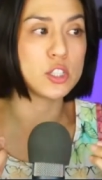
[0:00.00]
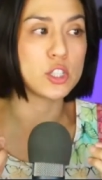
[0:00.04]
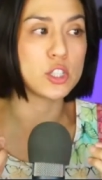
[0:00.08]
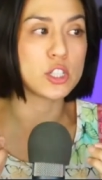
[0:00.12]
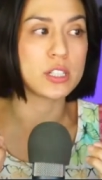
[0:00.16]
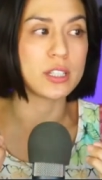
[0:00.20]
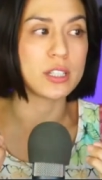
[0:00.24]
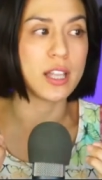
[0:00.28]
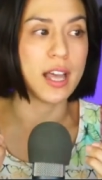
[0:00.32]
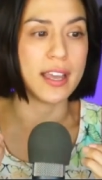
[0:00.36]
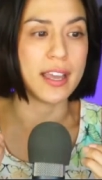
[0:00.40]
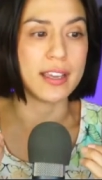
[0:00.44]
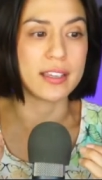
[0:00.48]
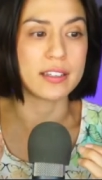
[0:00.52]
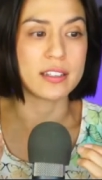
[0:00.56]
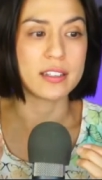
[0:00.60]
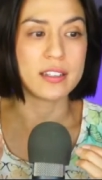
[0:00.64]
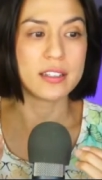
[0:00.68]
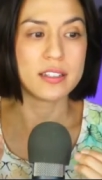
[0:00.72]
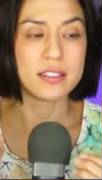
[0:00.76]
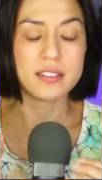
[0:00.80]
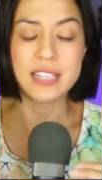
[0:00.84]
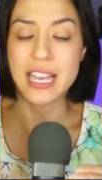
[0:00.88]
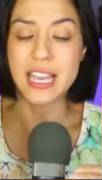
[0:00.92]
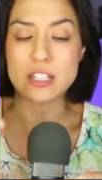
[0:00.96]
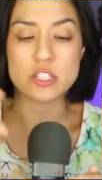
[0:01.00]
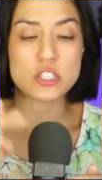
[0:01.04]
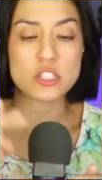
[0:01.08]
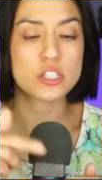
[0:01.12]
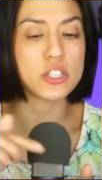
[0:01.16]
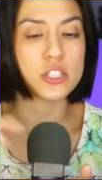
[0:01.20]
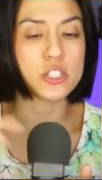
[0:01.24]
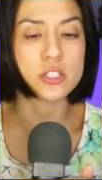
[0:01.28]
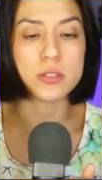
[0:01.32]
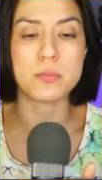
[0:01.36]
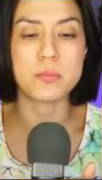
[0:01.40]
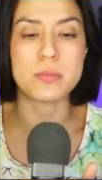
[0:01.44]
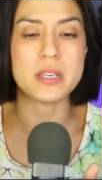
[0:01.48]
look like. That's
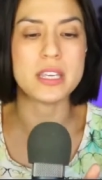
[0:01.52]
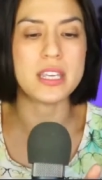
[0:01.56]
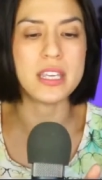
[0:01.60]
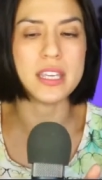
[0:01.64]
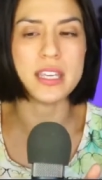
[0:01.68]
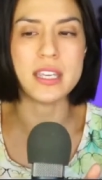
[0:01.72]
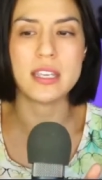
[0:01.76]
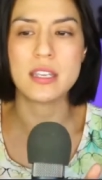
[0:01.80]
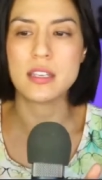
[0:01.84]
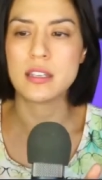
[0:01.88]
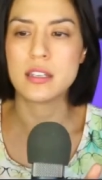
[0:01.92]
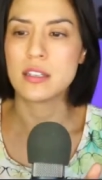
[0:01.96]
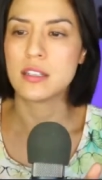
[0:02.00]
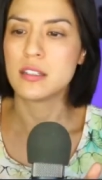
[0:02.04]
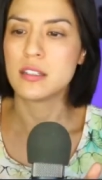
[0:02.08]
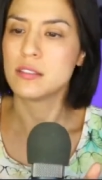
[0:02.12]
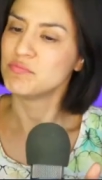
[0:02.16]
just me.